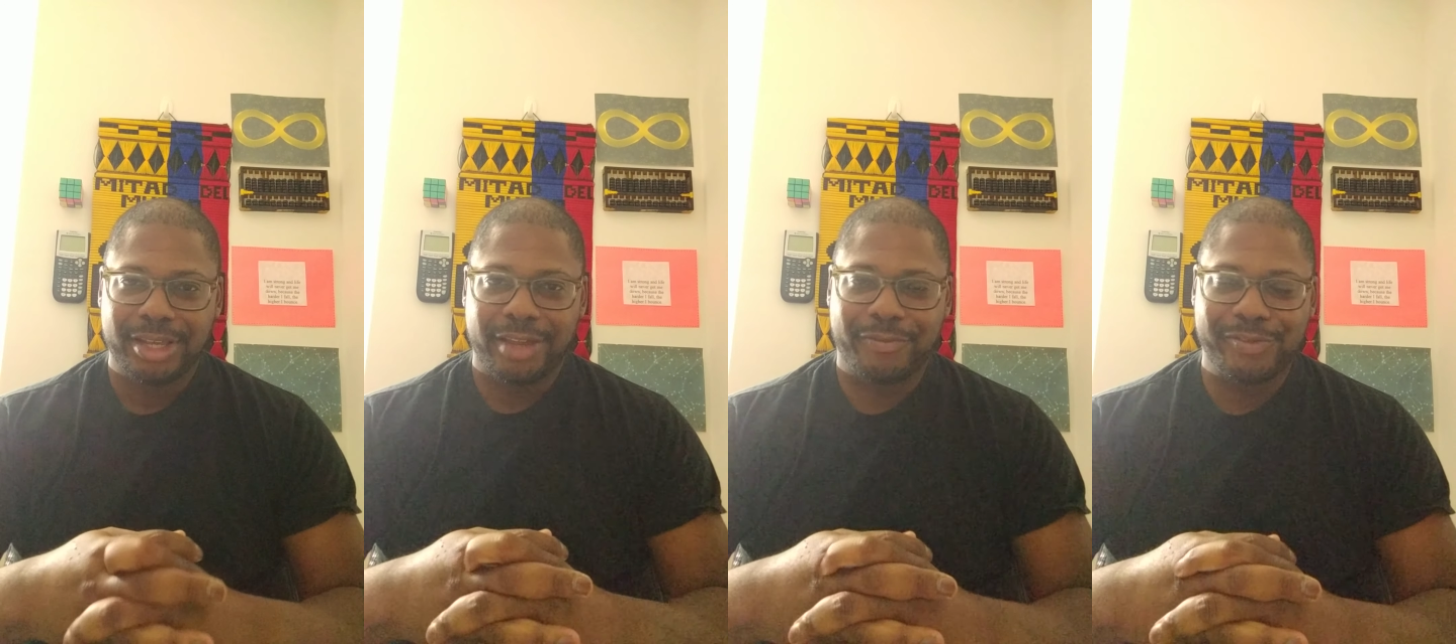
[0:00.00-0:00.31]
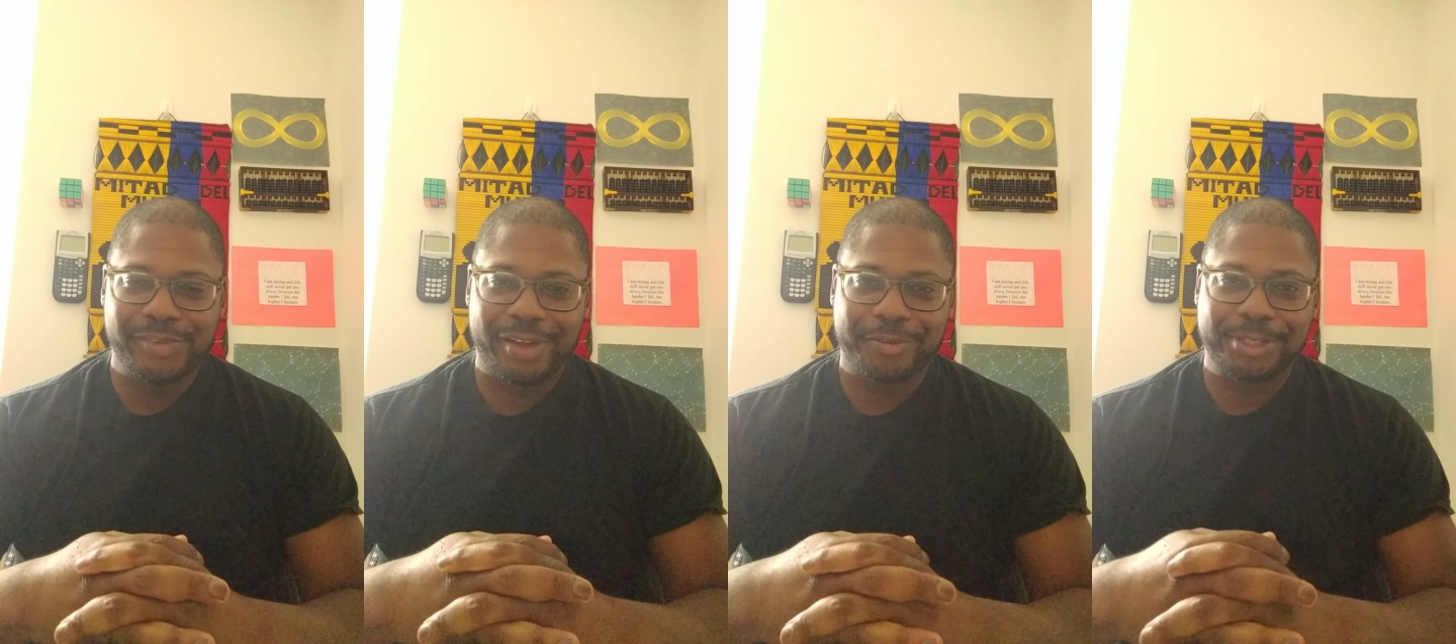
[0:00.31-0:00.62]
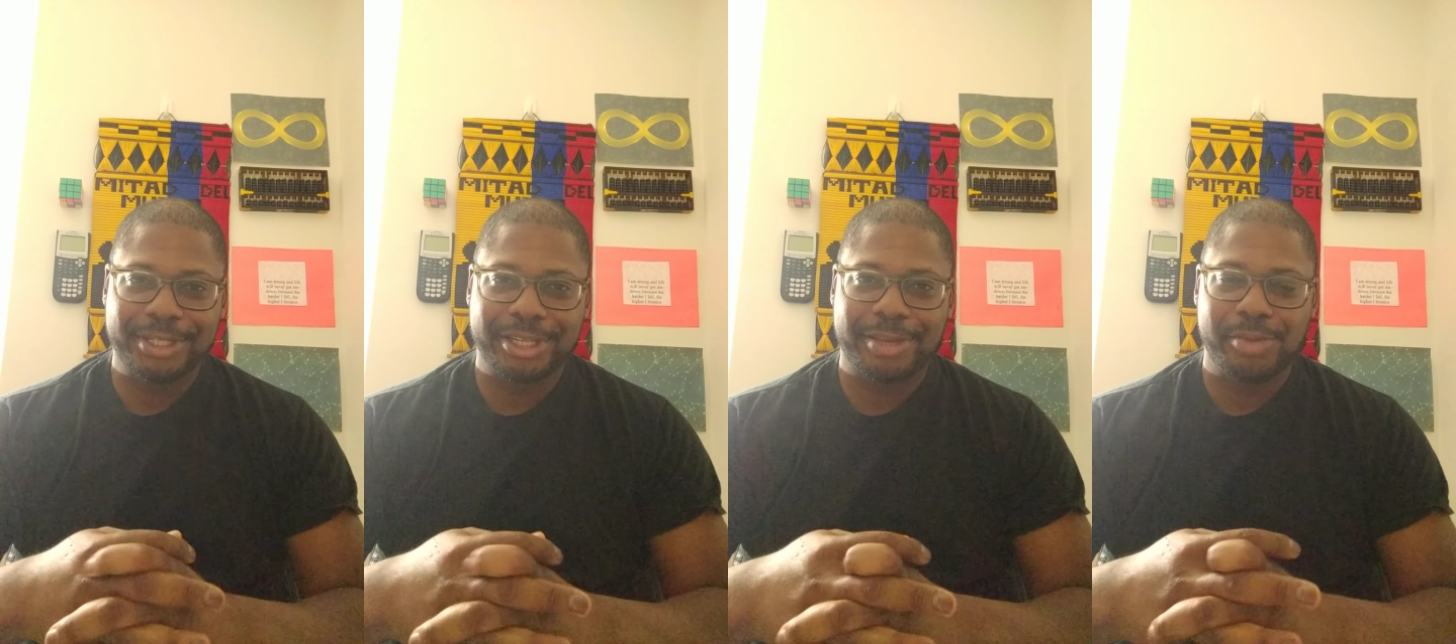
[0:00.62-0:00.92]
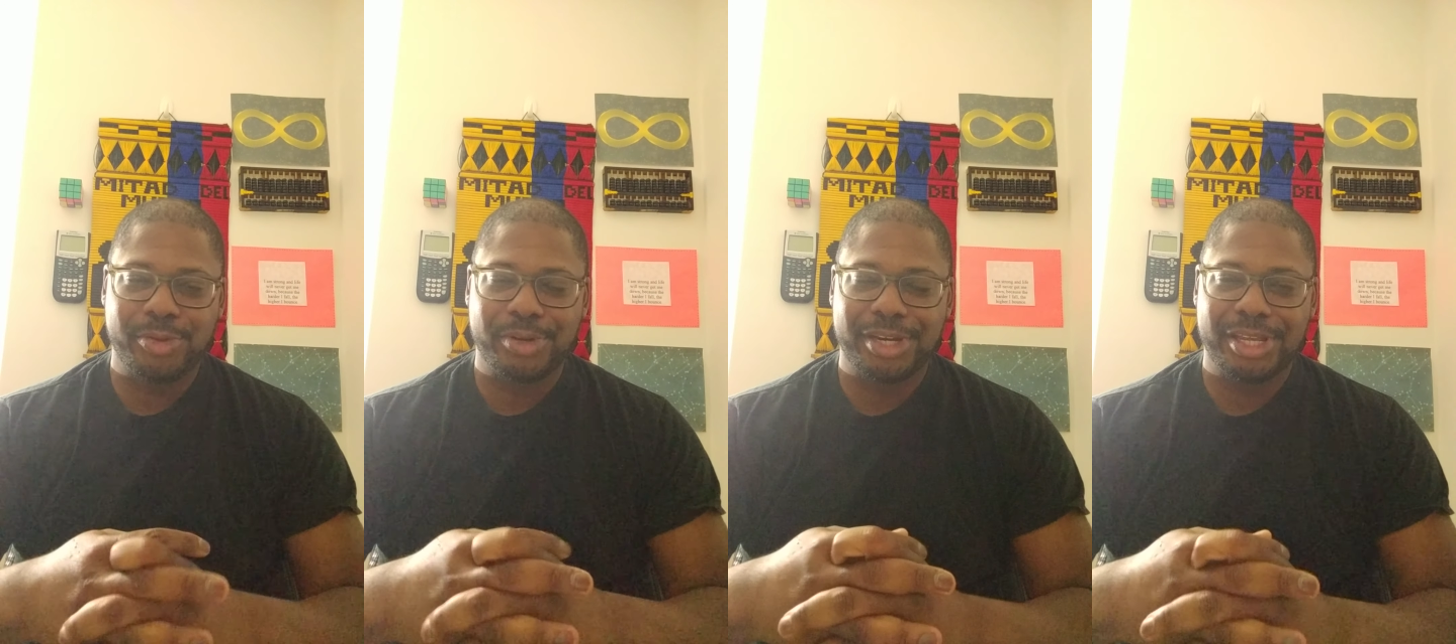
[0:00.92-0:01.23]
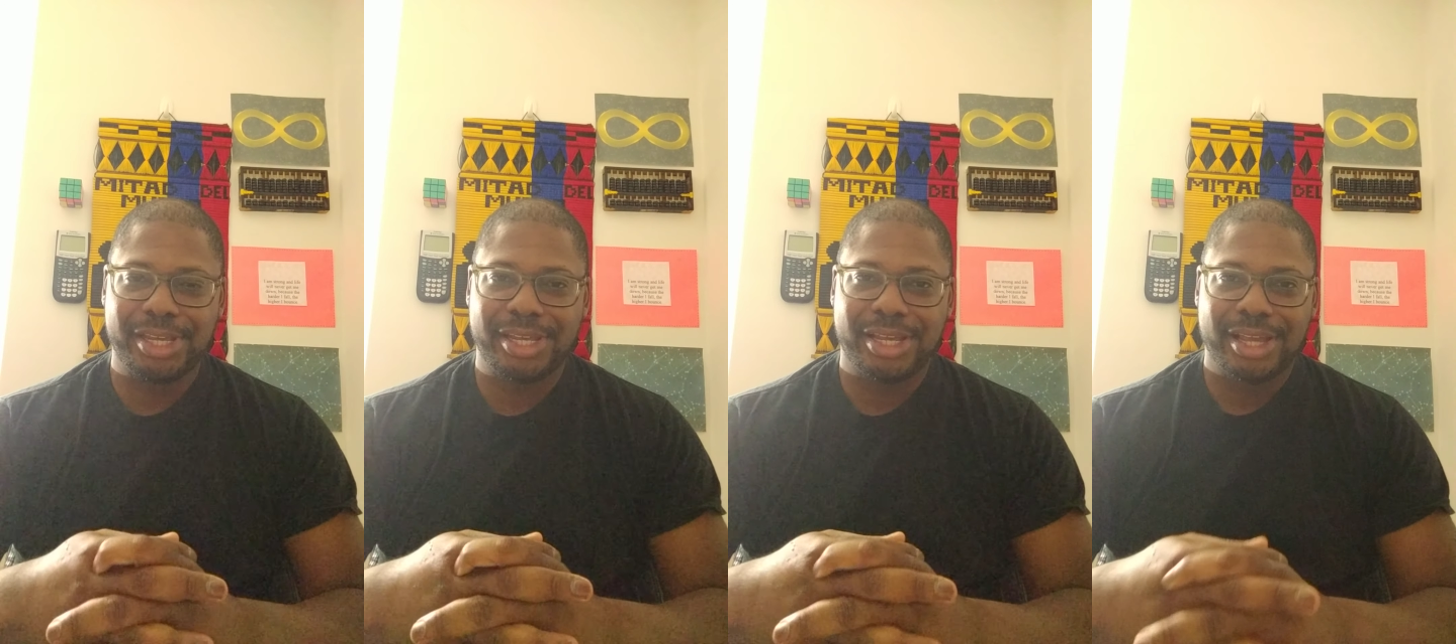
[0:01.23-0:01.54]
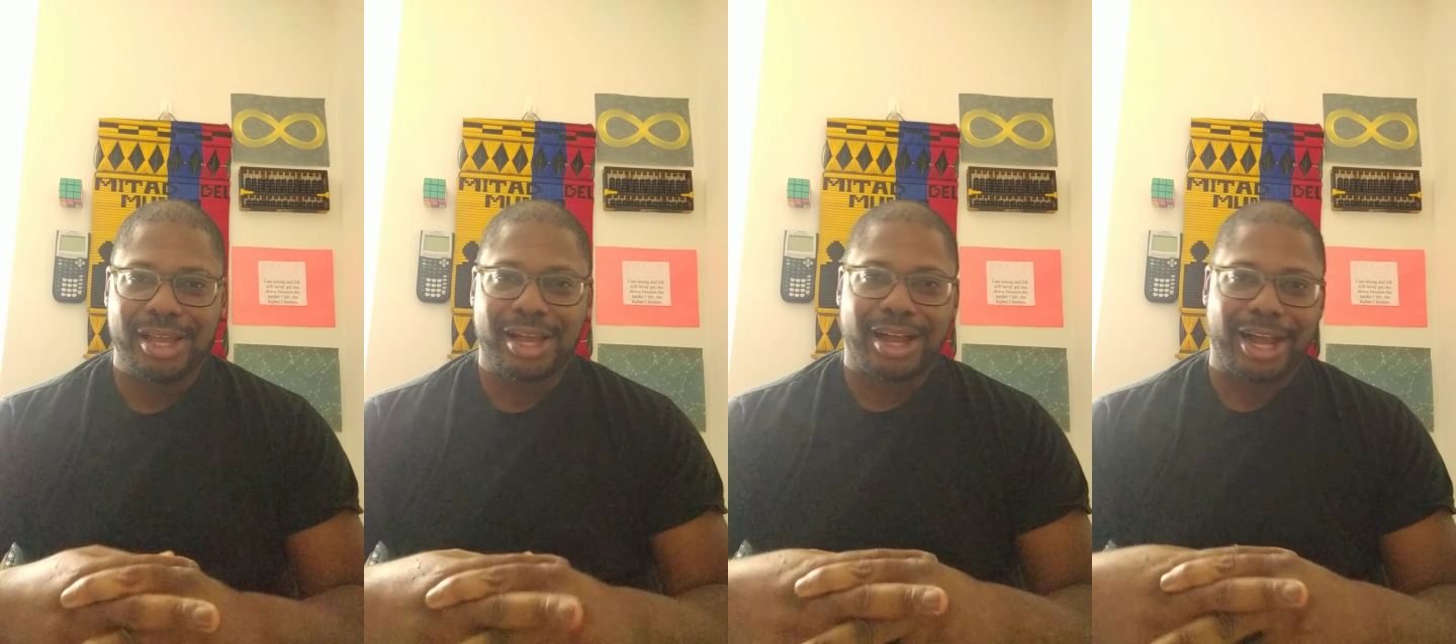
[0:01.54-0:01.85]
If you've never seen Community,
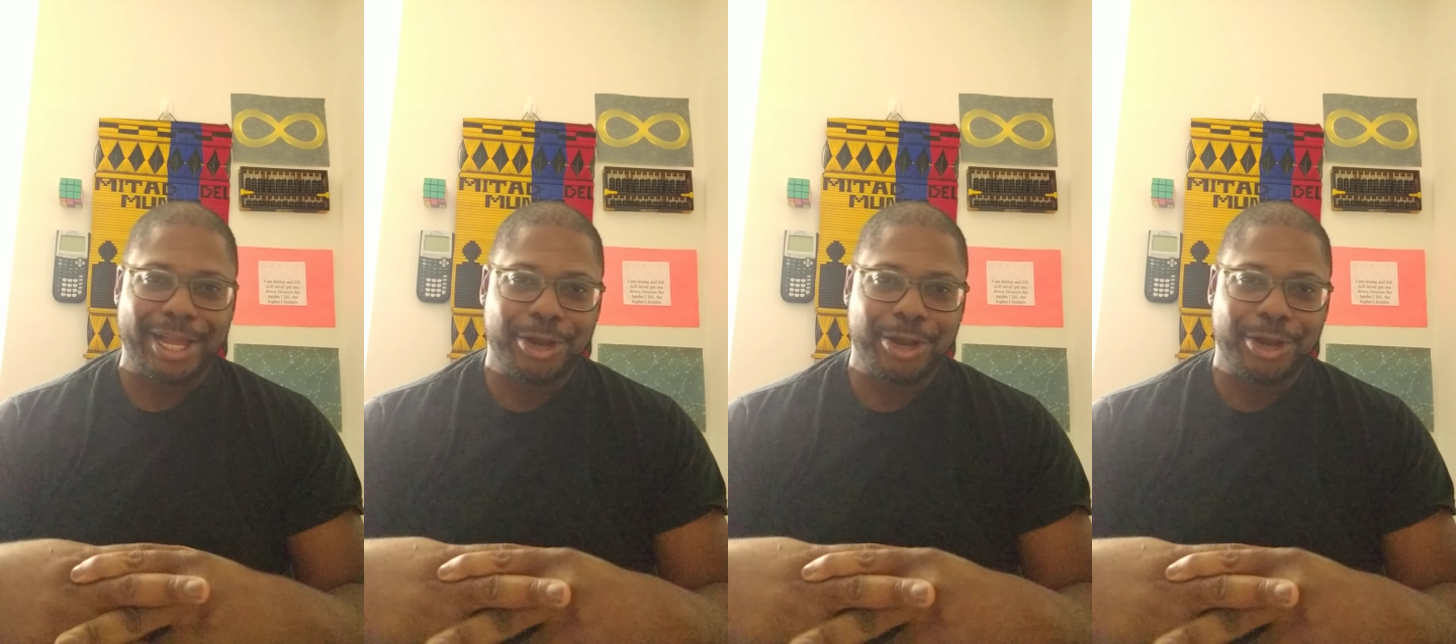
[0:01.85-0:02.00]
I